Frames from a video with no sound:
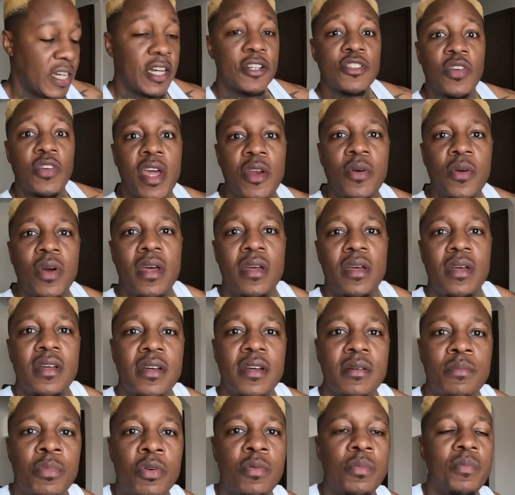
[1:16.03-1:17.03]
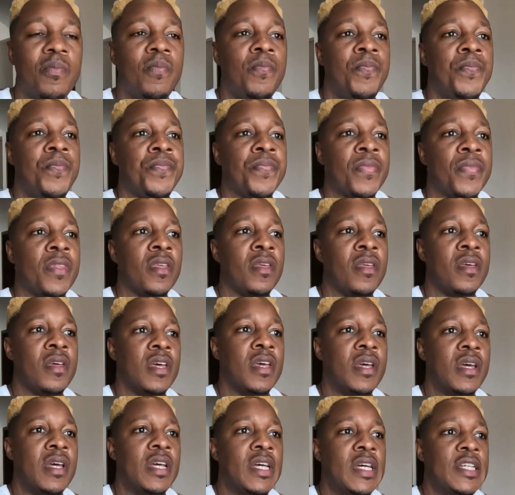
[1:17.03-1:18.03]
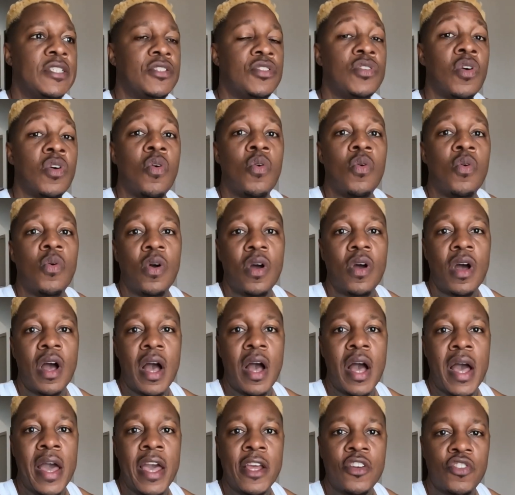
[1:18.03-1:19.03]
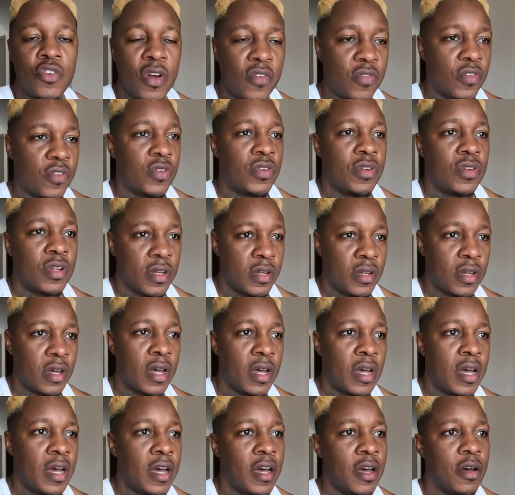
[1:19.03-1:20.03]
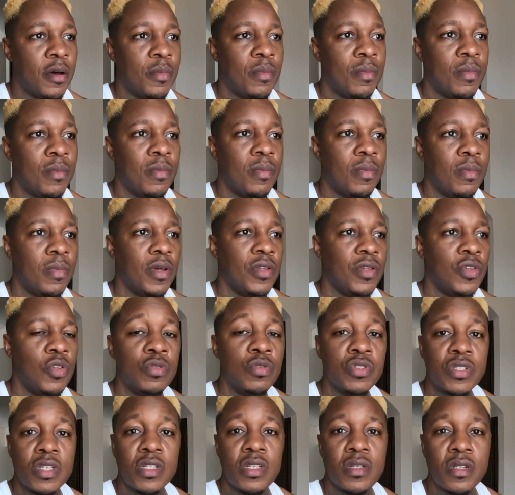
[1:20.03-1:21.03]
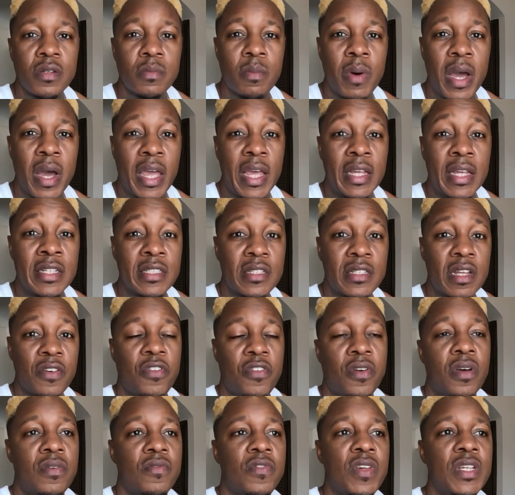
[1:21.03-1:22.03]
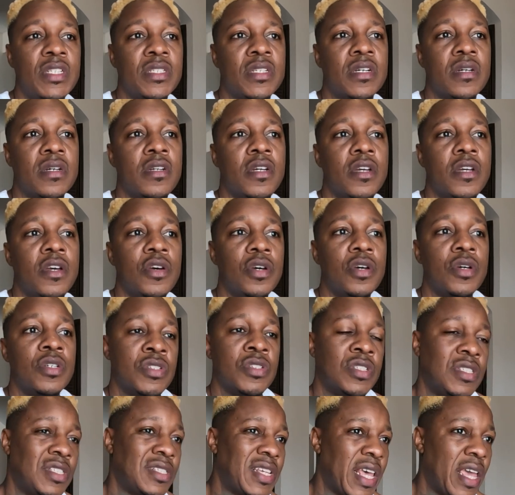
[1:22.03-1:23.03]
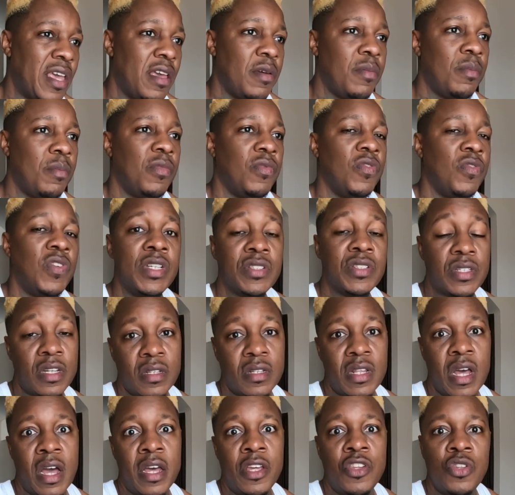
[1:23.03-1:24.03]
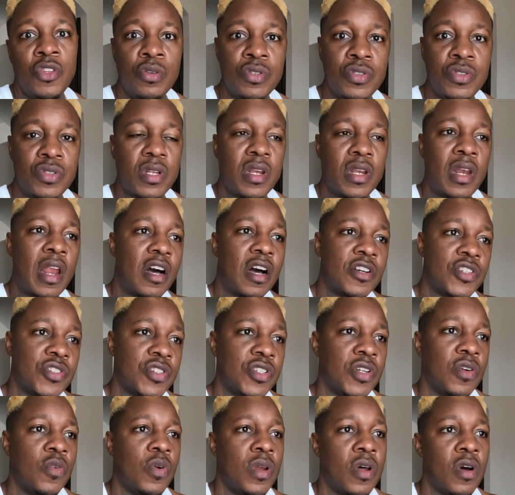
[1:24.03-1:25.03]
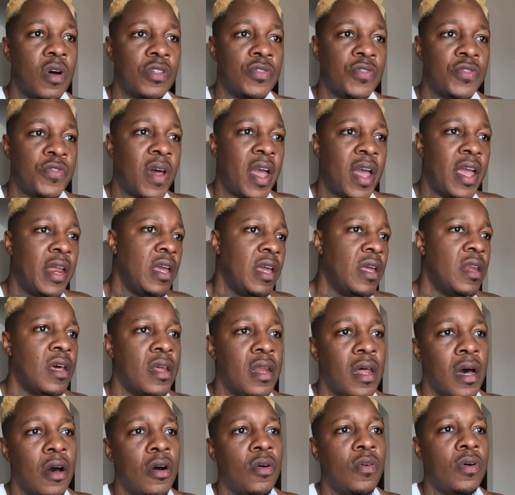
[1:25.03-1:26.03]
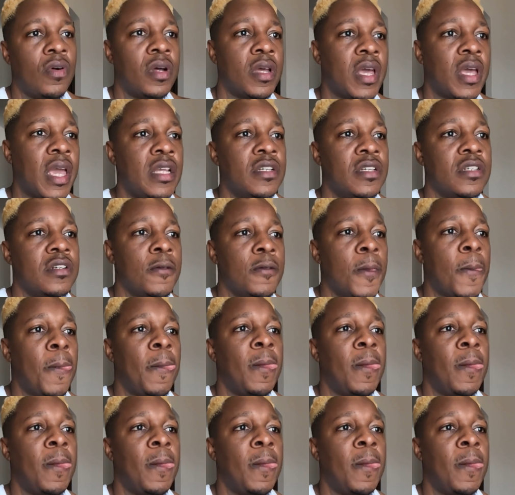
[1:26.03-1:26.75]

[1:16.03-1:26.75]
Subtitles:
So anyway, boom. So I traveled using my East African visa, same visa that I used last year when I was flying in and out Kenya.